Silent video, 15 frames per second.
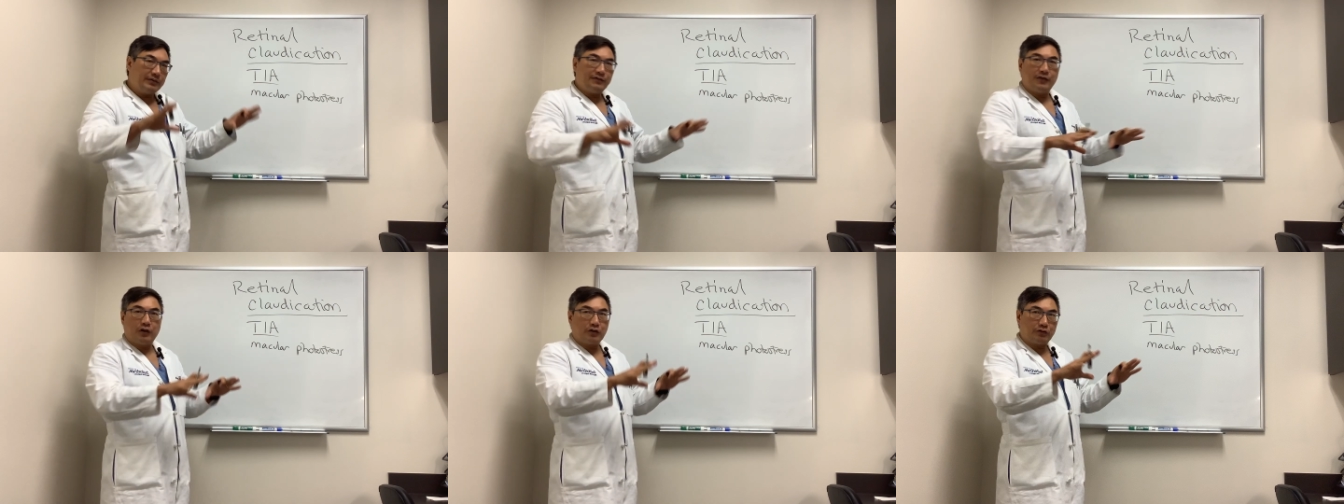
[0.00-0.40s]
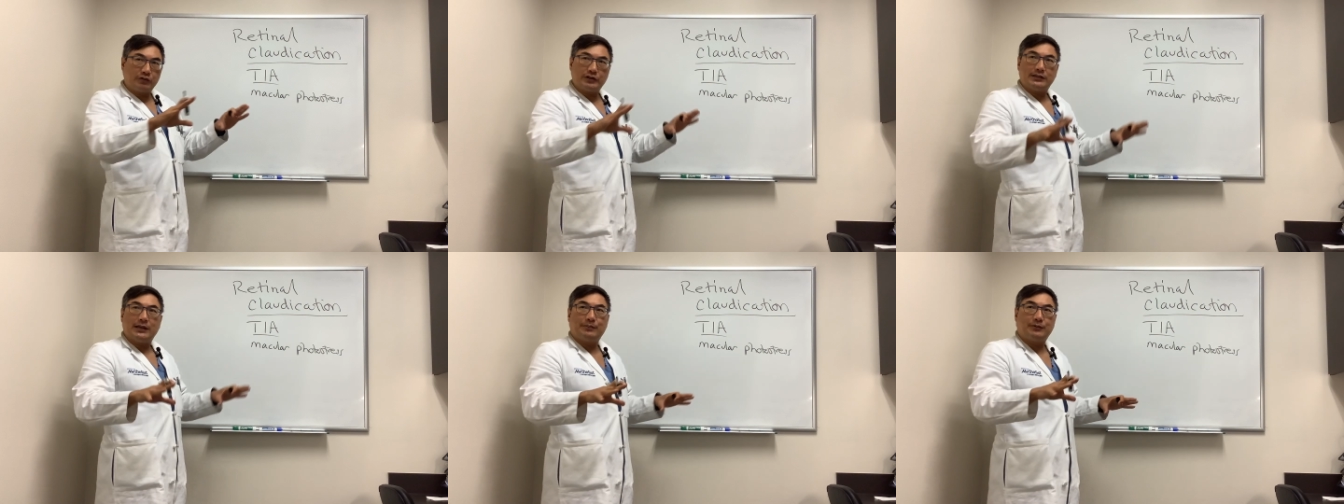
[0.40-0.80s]

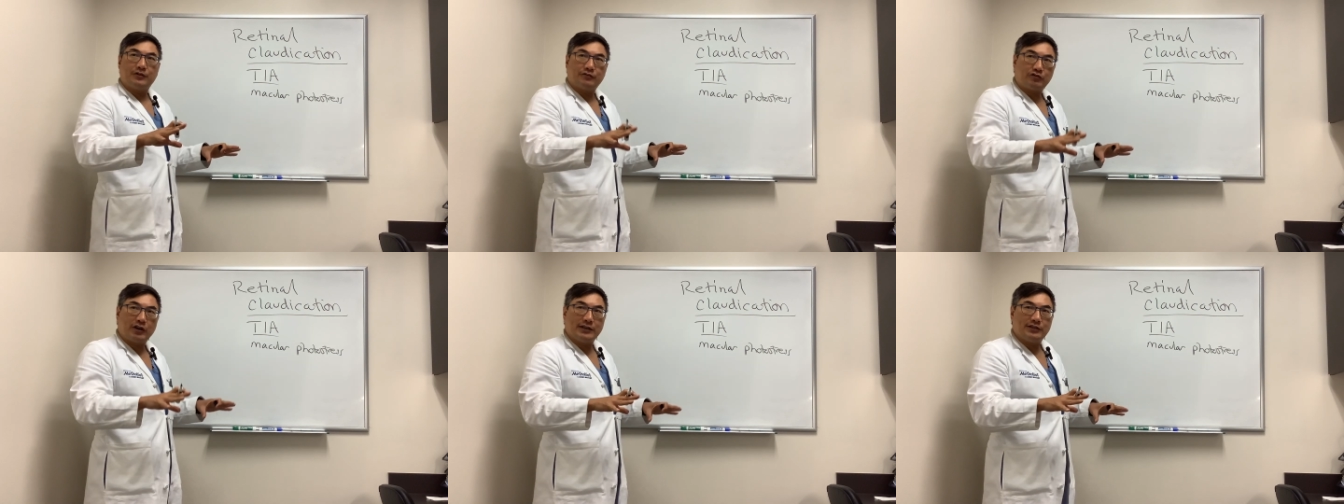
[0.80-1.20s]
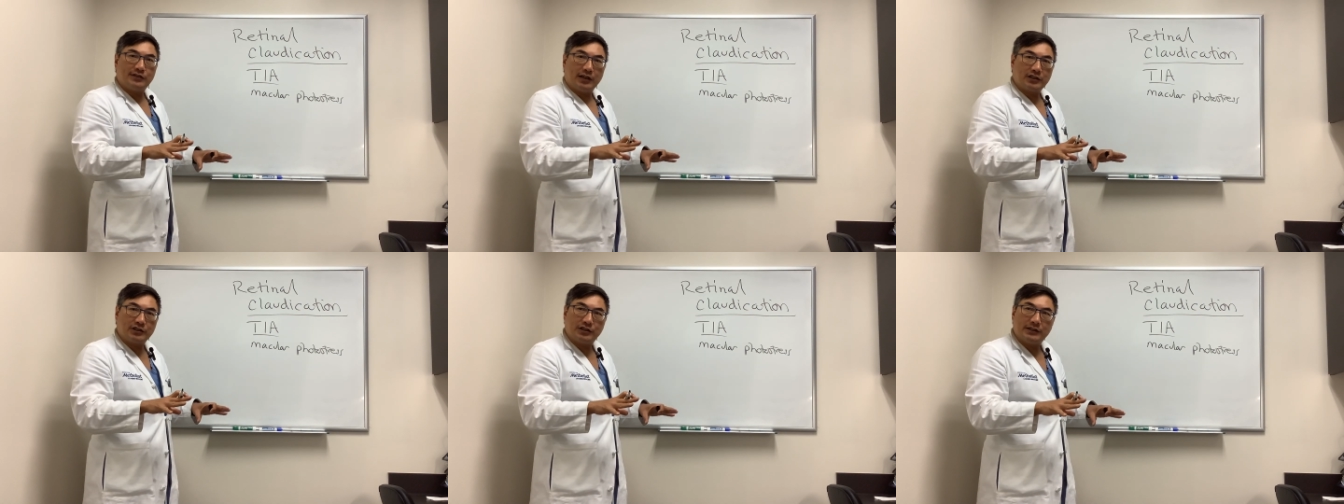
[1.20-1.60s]
photoreceptive
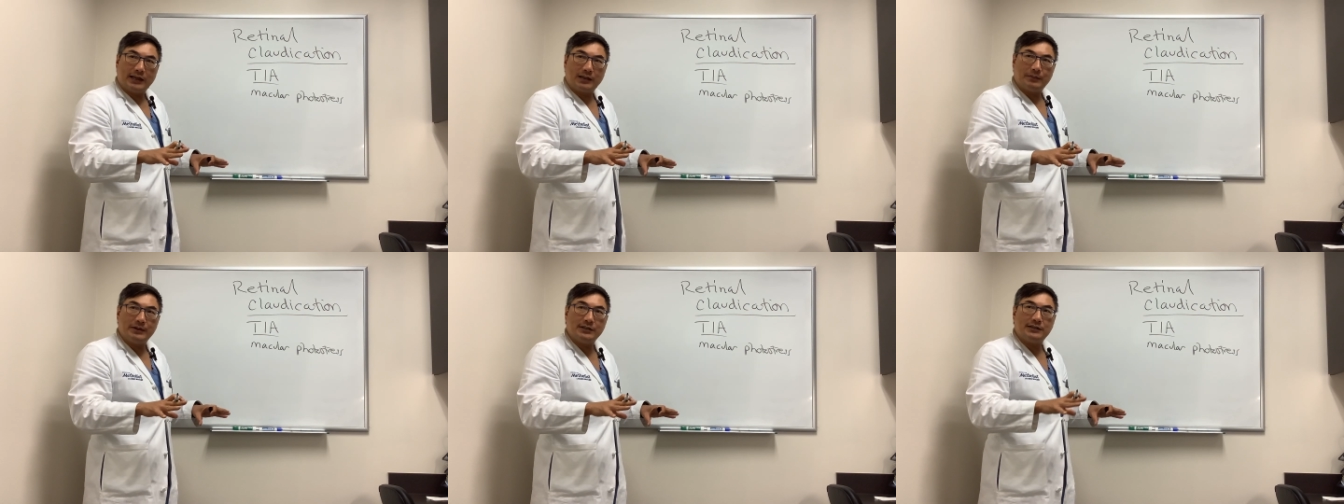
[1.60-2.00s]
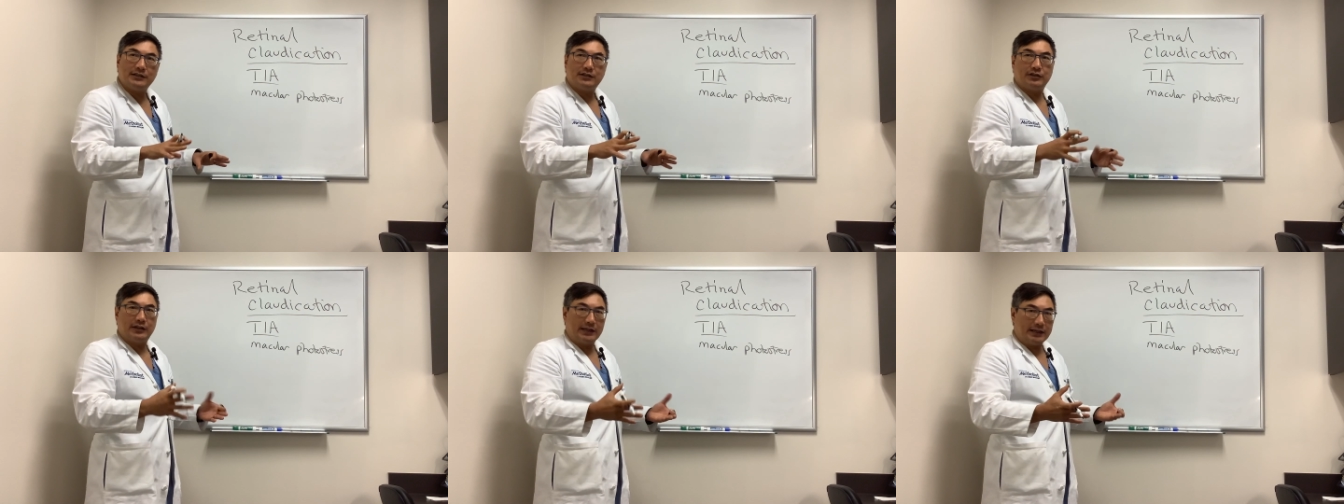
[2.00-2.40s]
transduction elements,
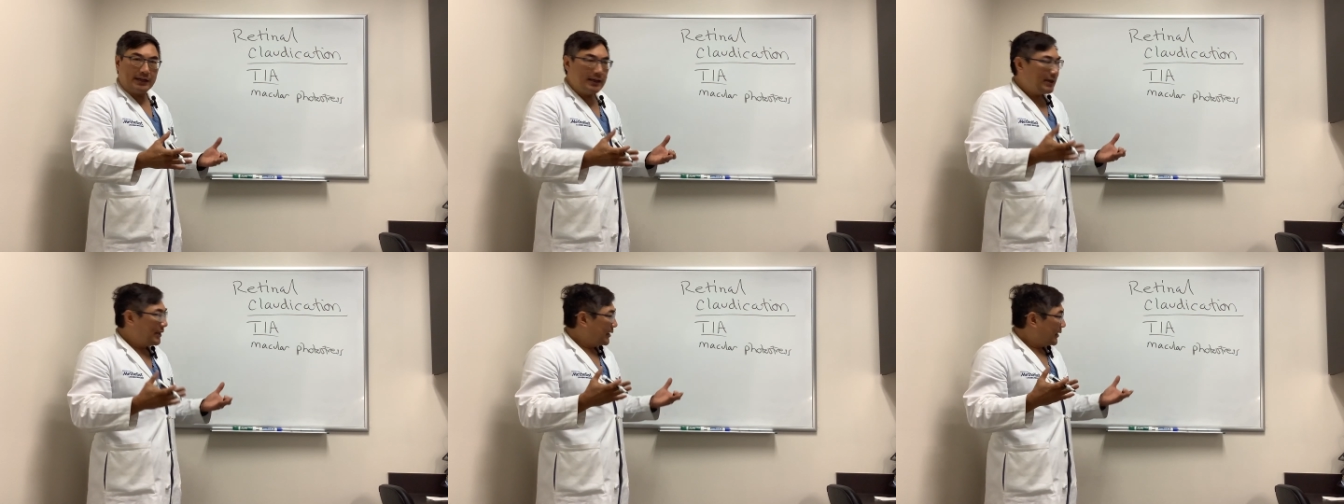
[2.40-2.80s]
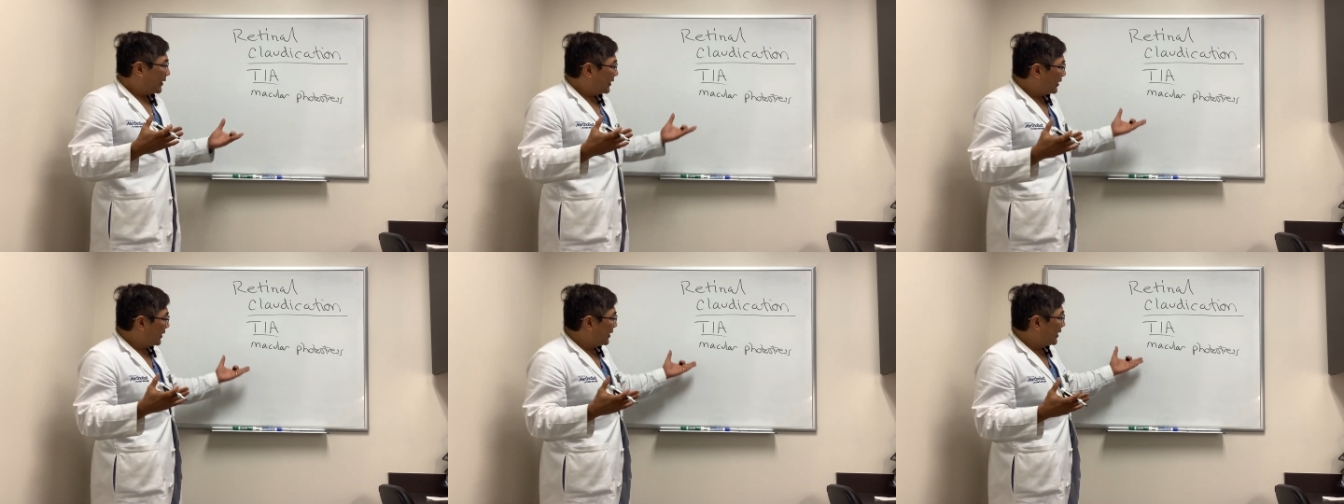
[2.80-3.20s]
and so they
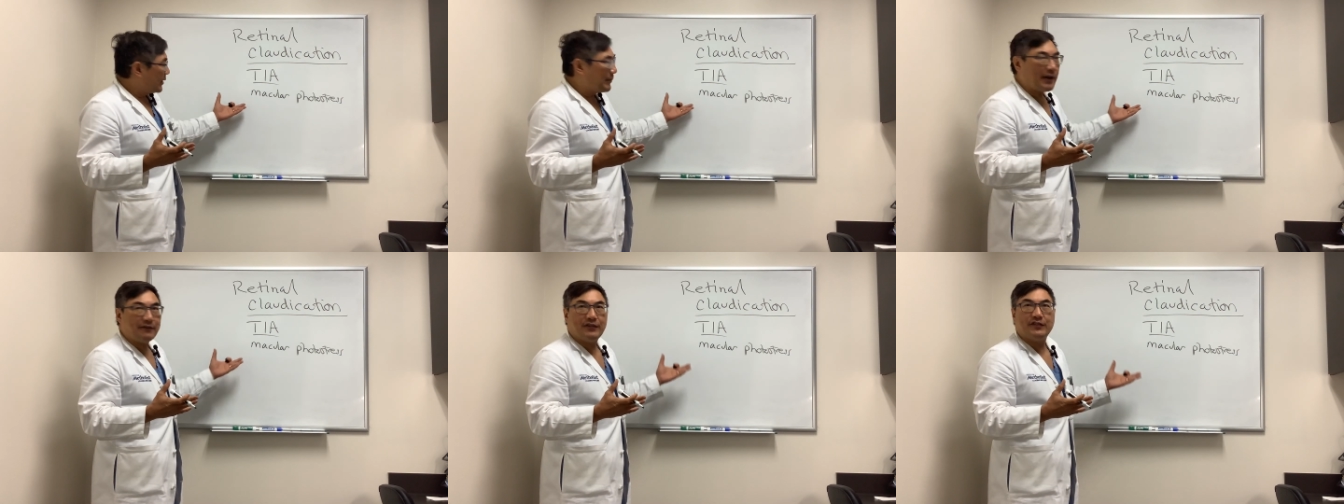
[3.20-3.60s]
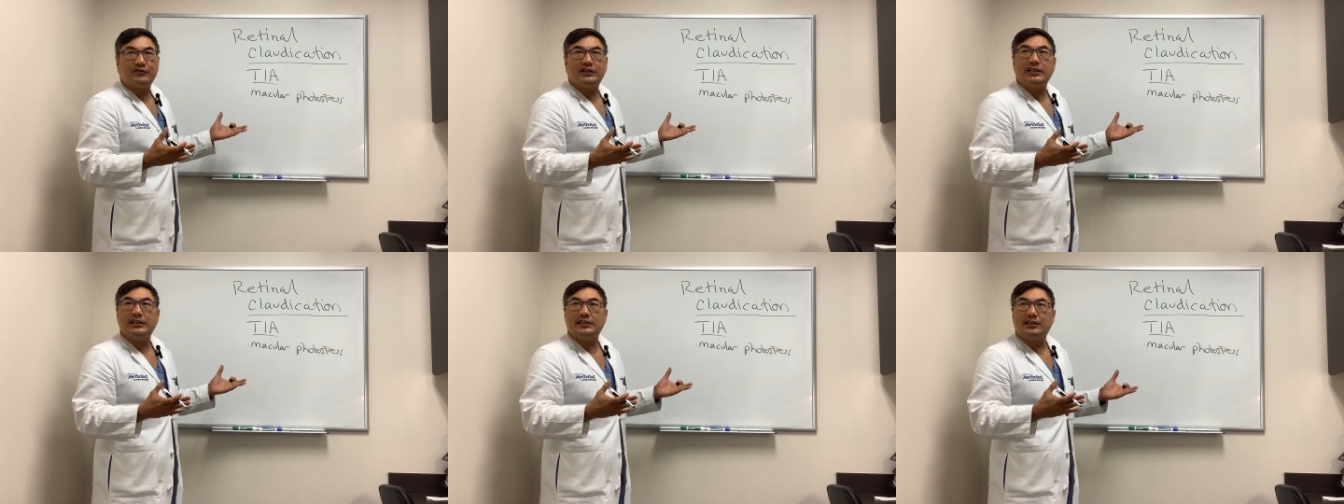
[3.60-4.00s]
need about
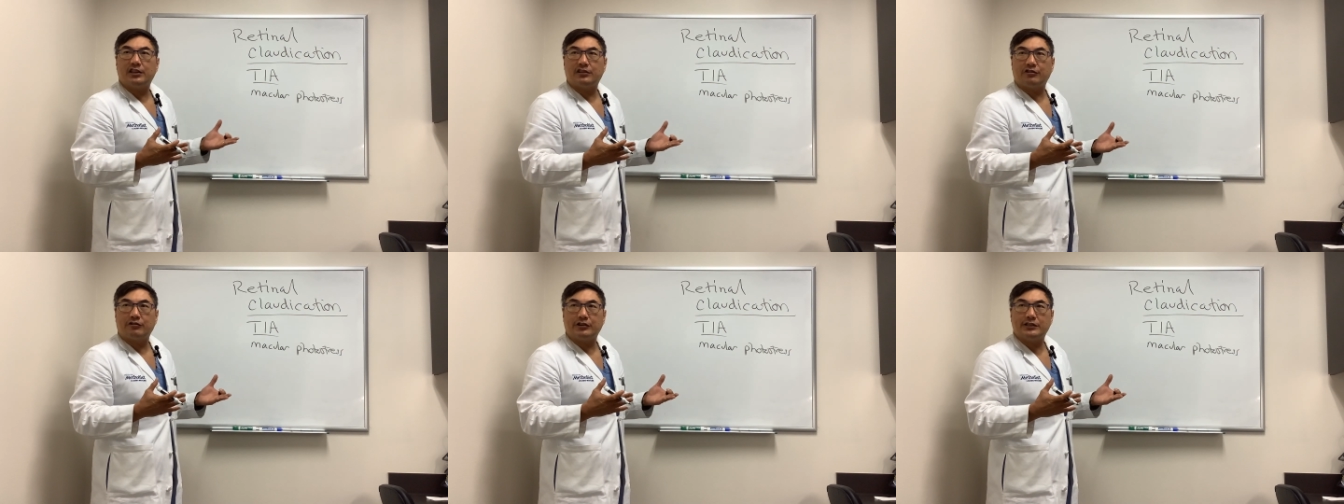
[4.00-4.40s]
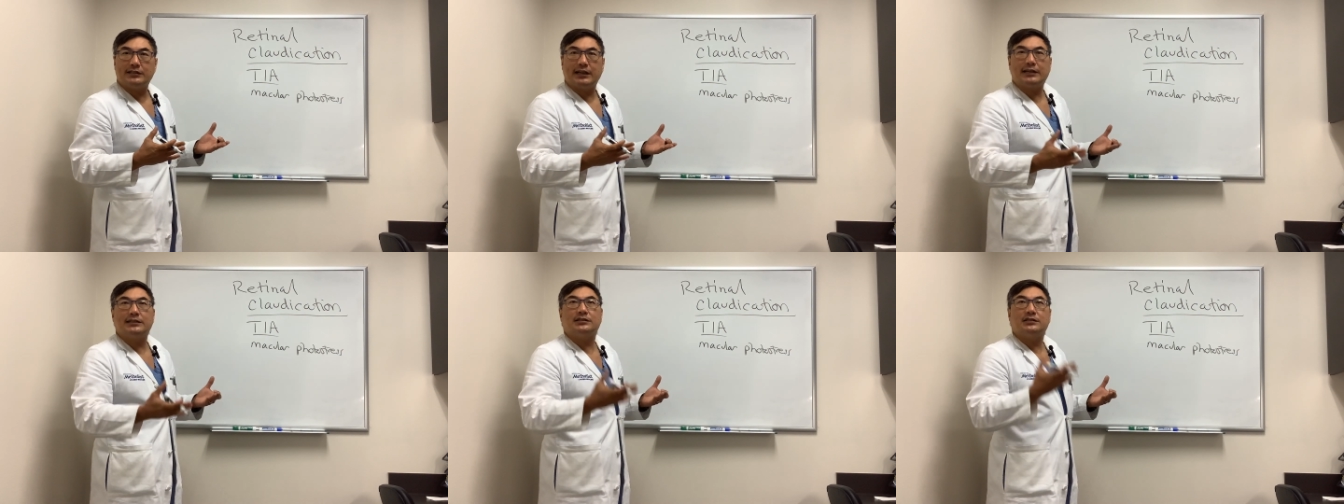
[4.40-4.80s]
15 to 30
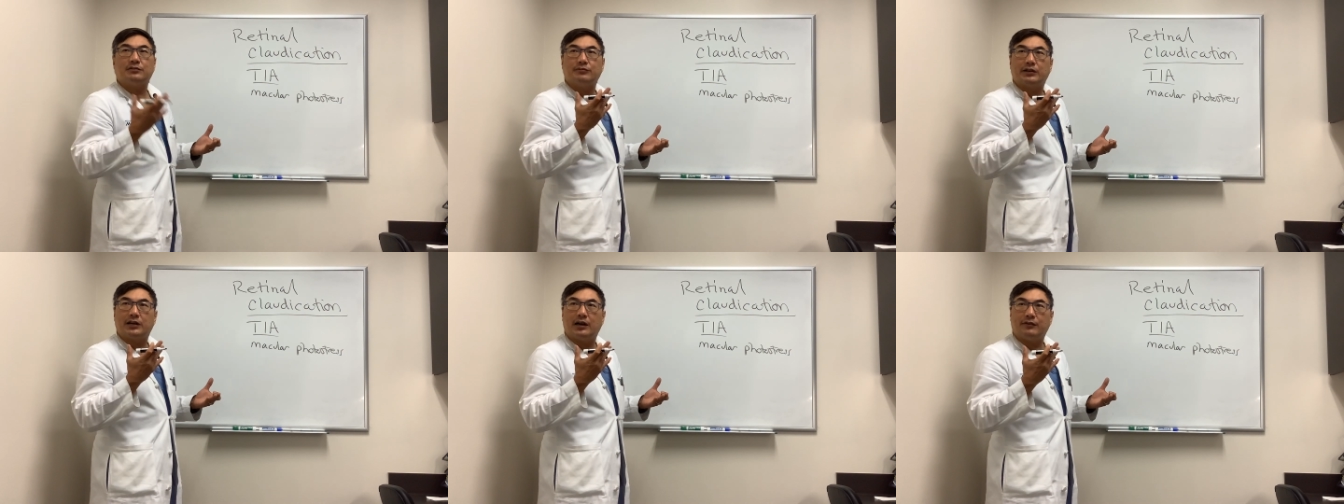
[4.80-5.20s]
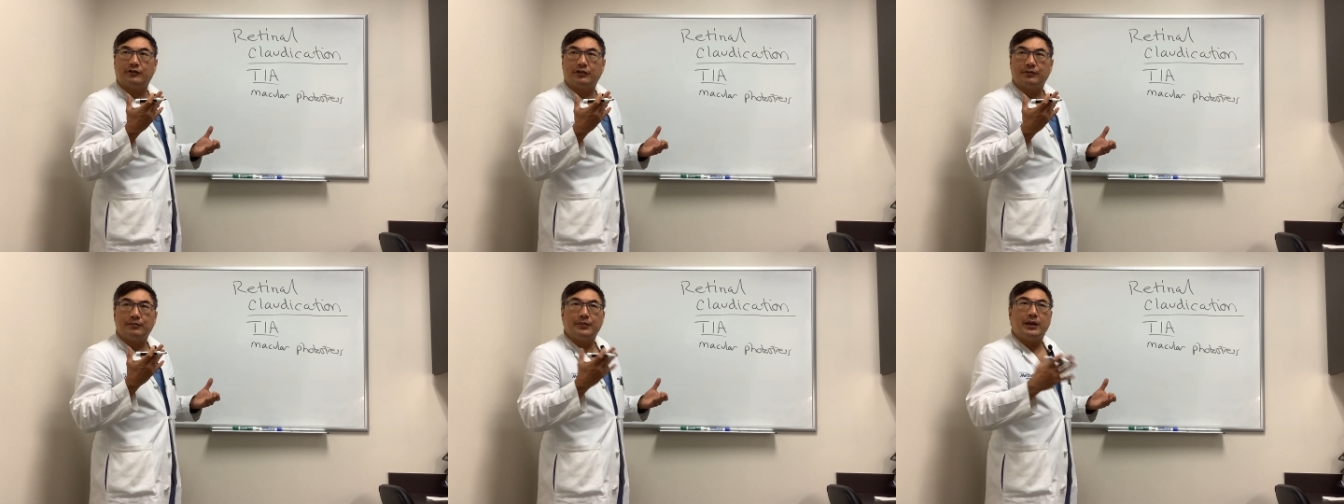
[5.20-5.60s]
seconds to
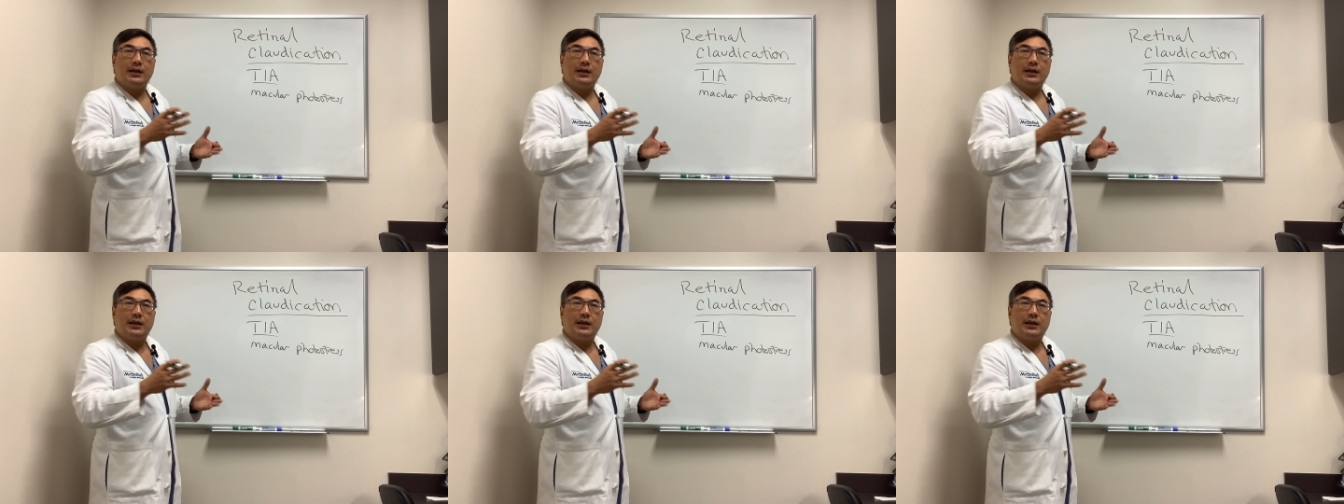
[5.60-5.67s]
recover.